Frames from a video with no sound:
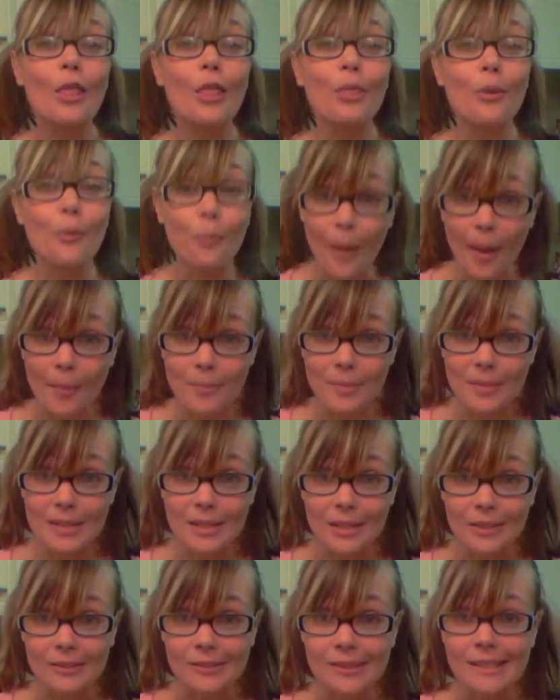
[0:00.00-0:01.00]
the web
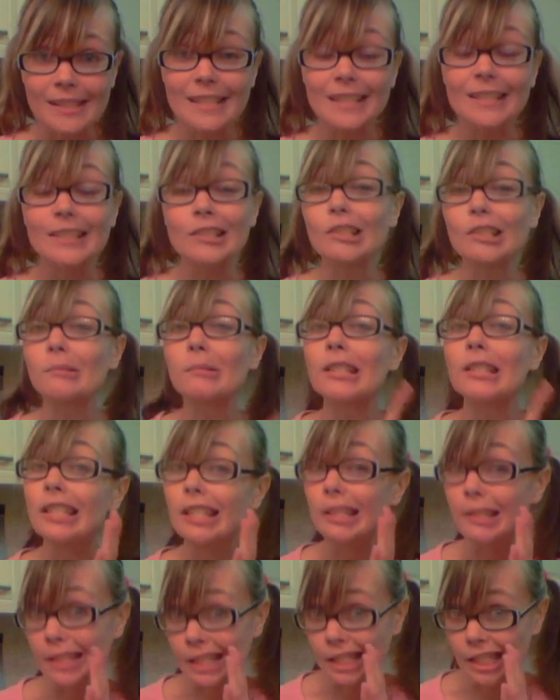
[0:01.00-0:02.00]
series, such as Lady
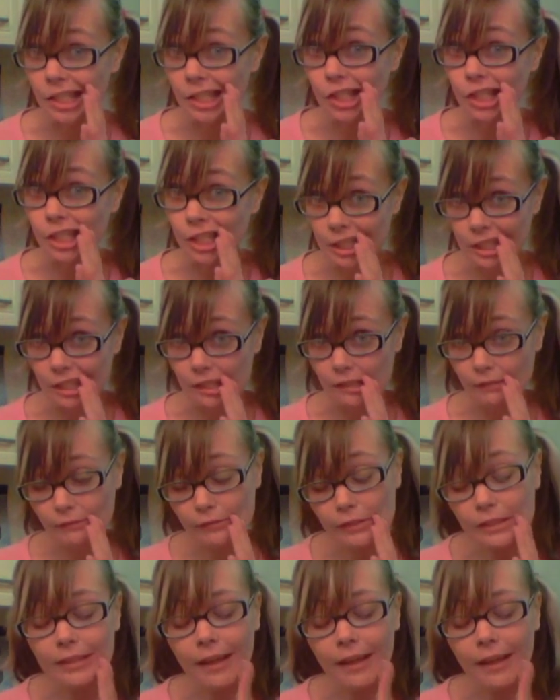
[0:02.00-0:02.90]
Taji and David.